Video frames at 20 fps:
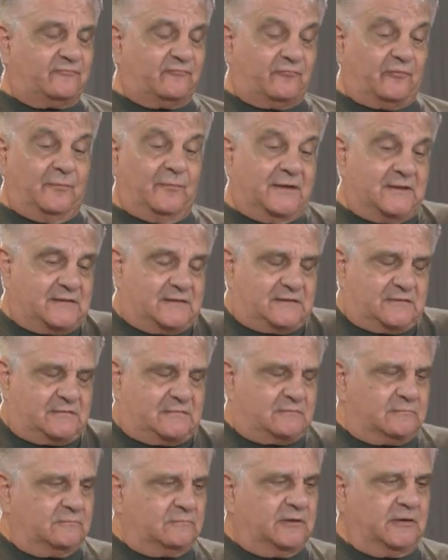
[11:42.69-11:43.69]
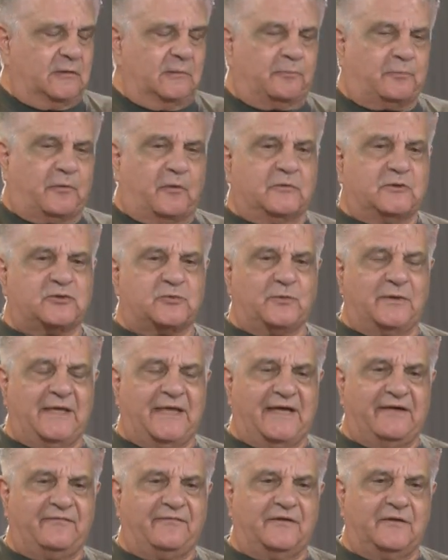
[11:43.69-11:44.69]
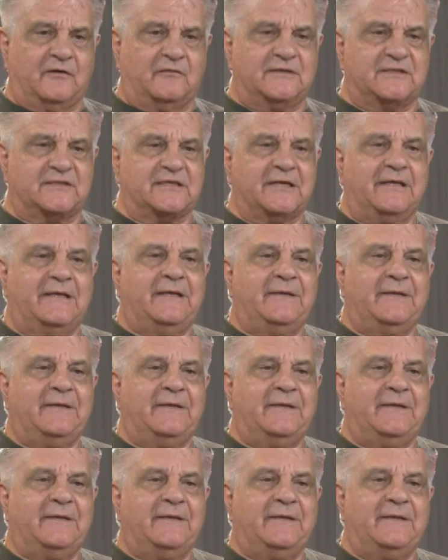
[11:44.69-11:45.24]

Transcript: from this little perch we have here is